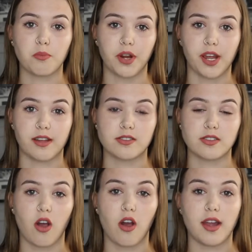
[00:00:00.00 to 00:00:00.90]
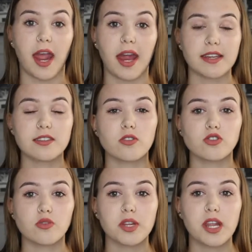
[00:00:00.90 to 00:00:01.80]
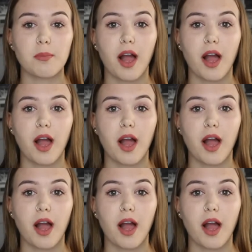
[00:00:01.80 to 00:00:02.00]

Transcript: brands on any social media